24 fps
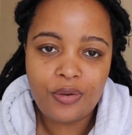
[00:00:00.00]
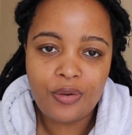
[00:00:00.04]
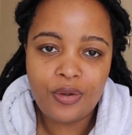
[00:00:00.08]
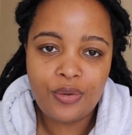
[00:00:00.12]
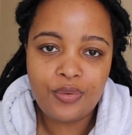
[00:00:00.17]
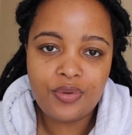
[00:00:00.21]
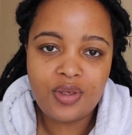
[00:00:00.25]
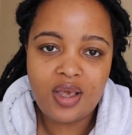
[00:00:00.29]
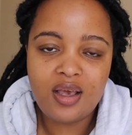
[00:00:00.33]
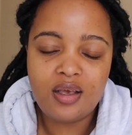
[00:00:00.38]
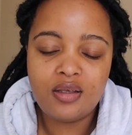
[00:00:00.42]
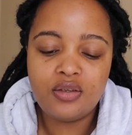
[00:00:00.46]

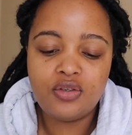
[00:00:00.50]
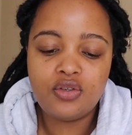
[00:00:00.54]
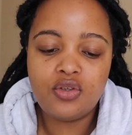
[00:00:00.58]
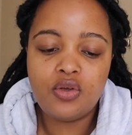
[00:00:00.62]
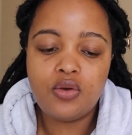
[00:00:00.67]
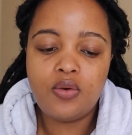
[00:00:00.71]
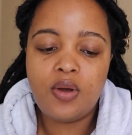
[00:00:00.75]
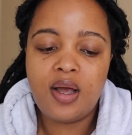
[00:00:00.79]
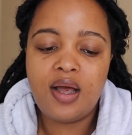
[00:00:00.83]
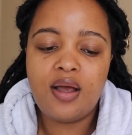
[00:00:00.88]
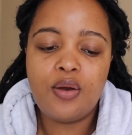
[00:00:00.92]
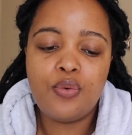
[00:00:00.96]
Okay,
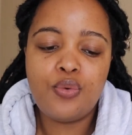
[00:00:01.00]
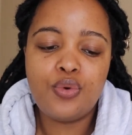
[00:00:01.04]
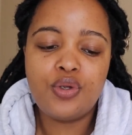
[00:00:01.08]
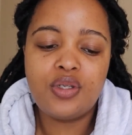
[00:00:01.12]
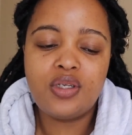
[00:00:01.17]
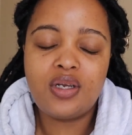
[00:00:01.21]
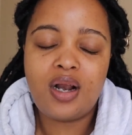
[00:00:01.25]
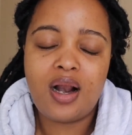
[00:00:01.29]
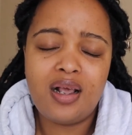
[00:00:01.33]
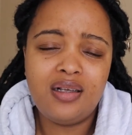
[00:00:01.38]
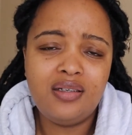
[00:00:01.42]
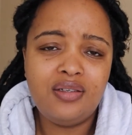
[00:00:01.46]
so I
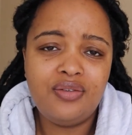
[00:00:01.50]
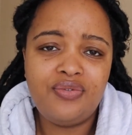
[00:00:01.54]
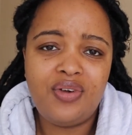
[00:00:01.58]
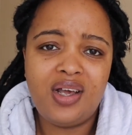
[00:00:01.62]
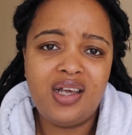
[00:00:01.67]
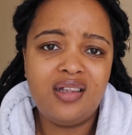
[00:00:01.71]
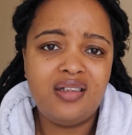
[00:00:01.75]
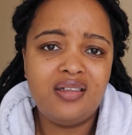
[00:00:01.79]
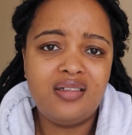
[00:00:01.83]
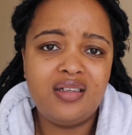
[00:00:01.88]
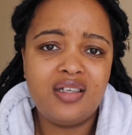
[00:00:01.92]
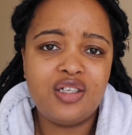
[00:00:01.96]
would
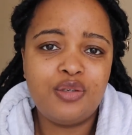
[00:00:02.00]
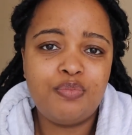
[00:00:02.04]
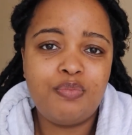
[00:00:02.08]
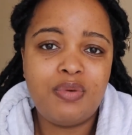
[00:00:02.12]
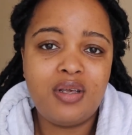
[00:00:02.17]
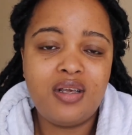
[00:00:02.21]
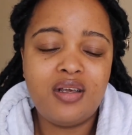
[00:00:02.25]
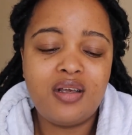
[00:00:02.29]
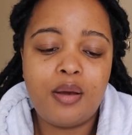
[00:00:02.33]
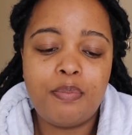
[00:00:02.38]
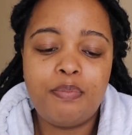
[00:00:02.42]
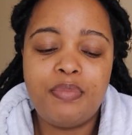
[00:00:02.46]
classify this as
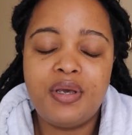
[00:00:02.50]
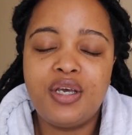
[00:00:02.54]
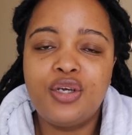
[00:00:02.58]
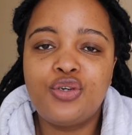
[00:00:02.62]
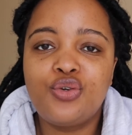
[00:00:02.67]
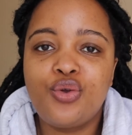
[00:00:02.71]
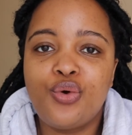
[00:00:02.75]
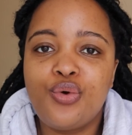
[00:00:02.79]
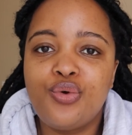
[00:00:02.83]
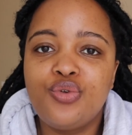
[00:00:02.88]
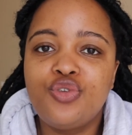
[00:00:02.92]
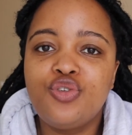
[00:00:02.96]
being a
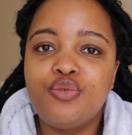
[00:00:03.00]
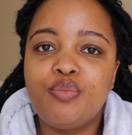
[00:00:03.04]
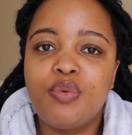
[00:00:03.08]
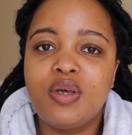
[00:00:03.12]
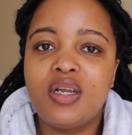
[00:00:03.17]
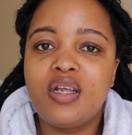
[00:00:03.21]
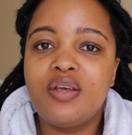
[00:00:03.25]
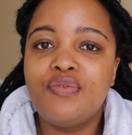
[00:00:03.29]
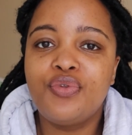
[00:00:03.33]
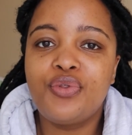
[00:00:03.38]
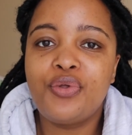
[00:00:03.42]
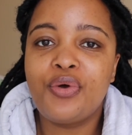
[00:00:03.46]
baked oats,
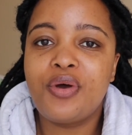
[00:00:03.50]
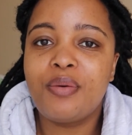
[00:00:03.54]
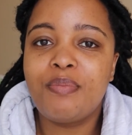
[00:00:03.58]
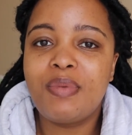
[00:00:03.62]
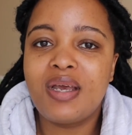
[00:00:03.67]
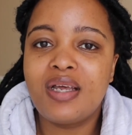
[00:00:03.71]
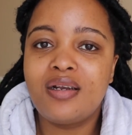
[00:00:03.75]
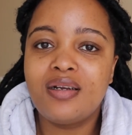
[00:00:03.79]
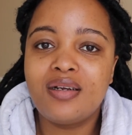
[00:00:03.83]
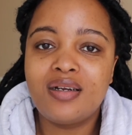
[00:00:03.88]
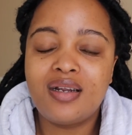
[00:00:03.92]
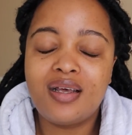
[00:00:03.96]
but even though I
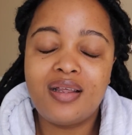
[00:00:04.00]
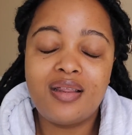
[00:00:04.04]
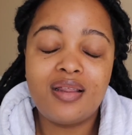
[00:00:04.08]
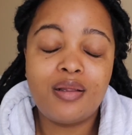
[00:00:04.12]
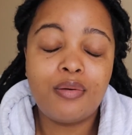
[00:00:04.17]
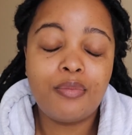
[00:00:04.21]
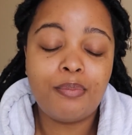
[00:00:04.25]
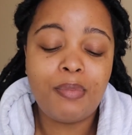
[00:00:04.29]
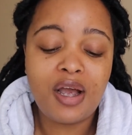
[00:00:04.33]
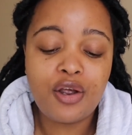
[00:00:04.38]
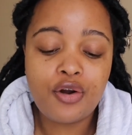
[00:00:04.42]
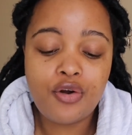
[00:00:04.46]
made it in the
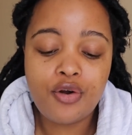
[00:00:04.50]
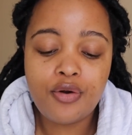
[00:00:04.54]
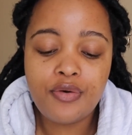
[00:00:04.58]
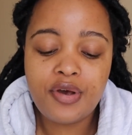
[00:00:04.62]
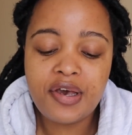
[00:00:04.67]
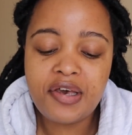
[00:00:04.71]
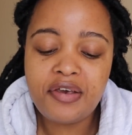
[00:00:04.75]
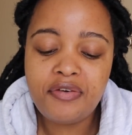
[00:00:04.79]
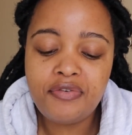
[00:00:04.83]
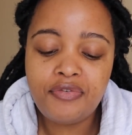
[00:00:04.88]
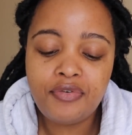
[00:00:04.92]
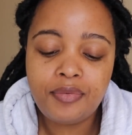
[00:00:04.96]

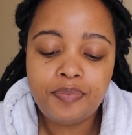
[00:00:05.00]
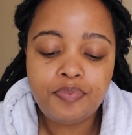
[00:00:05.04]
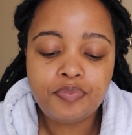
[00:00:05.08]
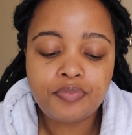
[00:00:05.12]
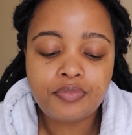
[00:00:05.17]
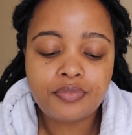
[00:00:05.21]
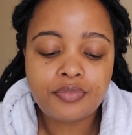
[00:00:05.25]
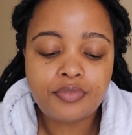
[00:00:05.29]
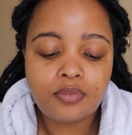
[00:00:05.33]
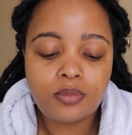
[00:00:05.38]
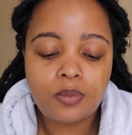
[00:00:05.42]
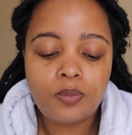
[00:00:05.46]
microwave,
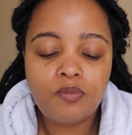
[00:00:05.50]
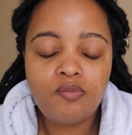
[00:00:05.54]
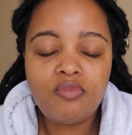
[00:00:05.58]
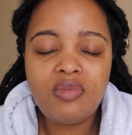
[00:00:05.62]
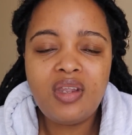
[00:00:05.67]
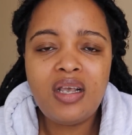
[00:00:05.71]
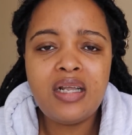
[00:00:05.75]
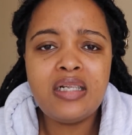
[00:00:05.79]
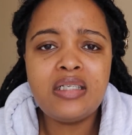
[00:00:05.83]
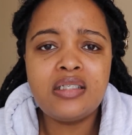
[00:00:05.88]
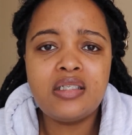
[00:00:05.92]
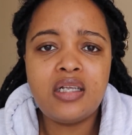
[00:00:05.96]

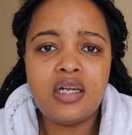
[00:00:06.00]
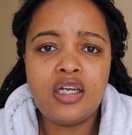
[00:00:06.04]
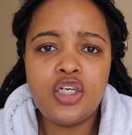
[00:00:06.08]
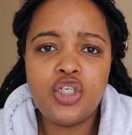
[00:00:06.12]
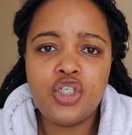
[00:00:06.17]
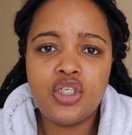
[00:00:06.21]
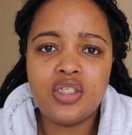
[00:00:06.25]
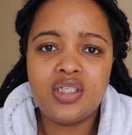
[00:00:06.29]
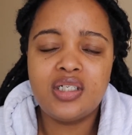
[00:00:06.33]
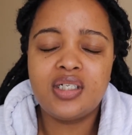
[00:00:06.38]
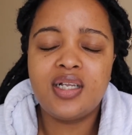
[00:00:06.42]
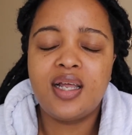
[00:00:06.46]
it's
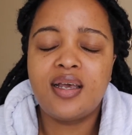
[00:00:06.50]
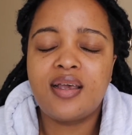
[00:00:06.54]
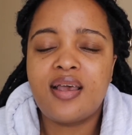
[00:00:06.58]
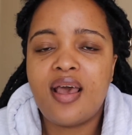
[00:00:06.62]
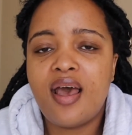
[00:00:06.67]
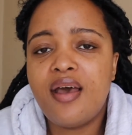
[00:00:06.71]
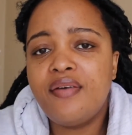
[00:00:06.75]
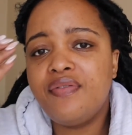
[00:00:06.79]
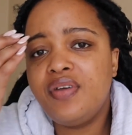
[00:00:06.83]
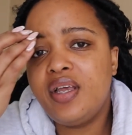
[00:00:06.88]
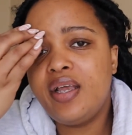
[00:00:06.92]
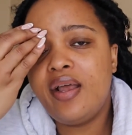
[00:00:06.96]
delicious. It's like
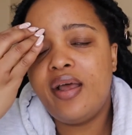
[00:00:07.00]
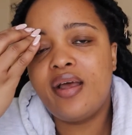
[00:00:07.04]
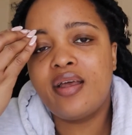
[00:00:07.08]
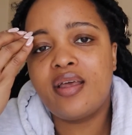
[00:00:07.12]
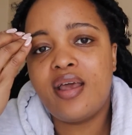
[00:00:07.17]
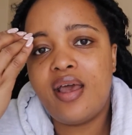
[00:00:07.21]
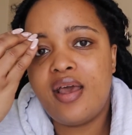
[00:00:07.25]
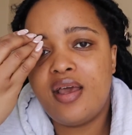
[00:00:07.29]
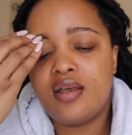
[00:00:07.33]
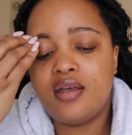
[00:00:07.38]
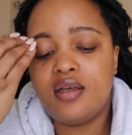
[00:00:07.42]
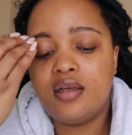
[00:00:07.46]
having a
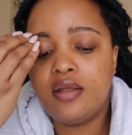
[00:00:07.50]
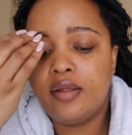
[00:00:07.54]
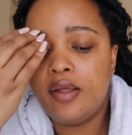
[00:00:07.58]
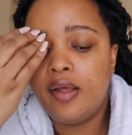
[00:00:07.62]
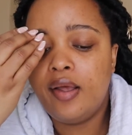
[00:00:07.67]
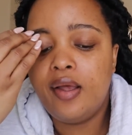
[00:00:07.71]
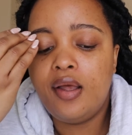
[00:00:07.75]
cake.